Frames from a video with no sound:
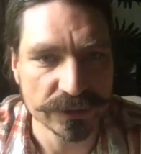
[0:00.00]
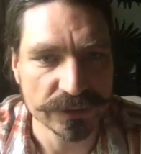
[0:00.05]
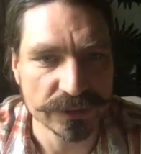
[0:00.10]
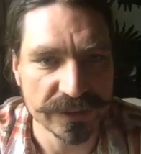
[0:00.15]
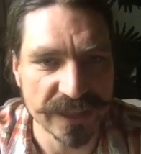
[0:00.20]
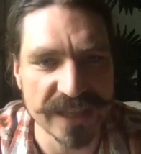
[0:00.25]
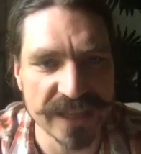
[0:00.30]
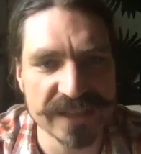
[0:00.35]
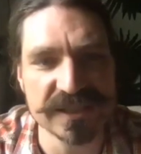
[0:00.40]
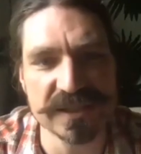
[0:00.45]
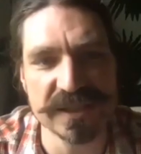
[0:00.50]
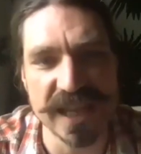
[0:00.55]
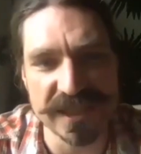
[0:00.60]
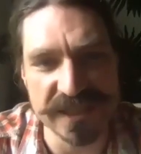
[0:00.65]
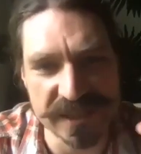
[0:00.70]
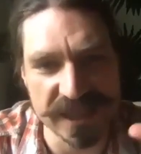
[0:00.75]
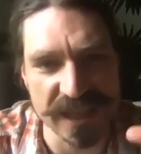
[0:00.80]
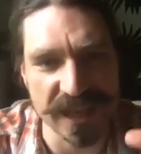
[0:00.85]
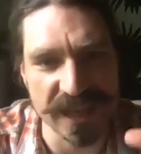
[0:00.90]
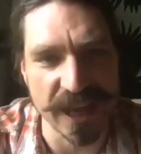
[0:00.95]

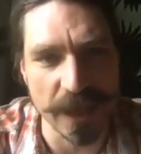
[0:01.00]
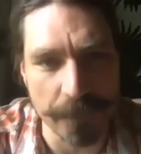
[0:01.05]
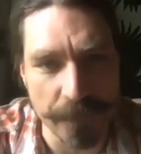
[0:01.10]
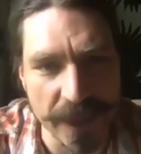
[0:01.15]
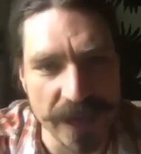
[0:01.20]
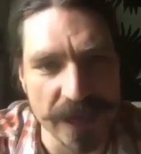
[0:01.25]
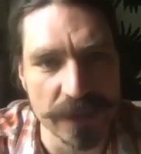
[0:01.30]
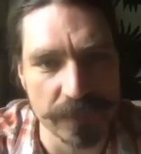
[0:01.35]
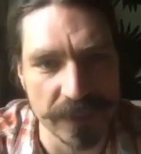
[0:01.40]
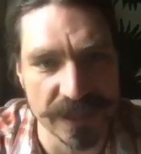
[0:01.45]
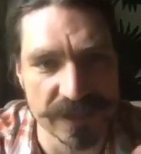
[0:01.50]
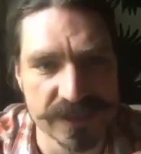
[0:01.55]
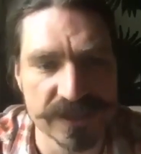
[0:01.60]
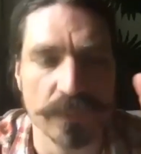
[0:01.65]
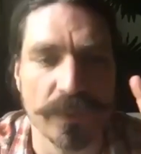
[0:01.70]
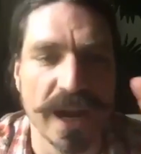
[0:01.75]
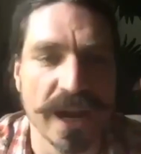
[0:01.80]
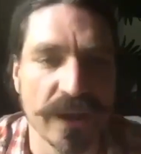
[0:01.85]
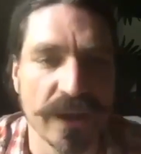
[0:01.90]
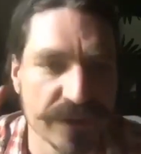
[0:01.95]
That's the epitome. It's
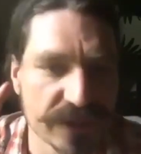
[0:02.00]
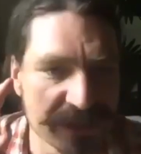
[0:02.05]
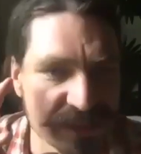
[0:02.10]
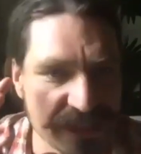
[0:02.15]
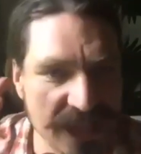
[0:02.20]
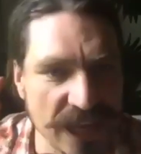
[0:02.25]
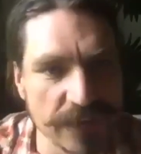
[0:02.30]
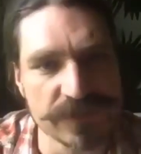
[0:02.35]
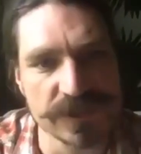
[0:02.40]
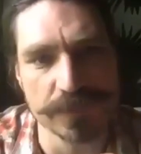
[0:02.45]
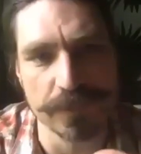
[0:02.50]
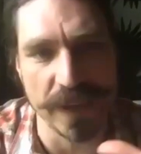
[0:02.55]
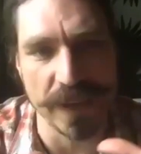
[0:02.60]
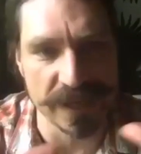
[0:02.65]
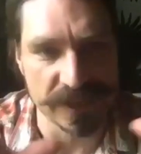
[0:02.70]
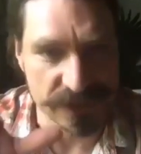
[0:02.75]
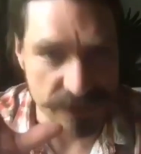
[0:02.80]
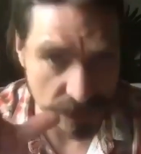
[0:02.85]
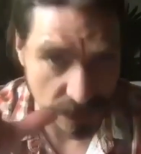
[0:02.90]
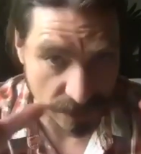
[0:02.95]
around the safe
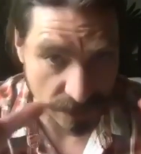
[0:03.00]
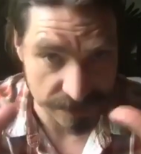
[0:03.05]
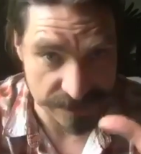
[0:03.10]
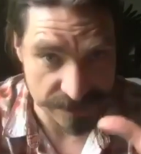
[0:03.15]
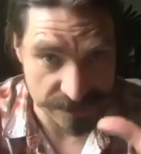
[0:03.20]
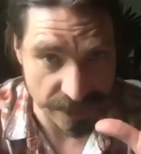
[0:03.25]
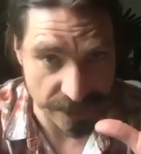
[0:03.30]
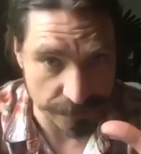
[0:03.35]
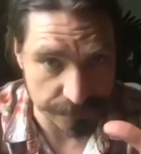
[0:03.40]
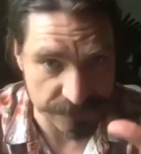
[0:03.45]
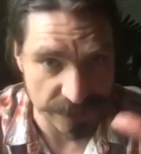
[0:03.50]
space concept.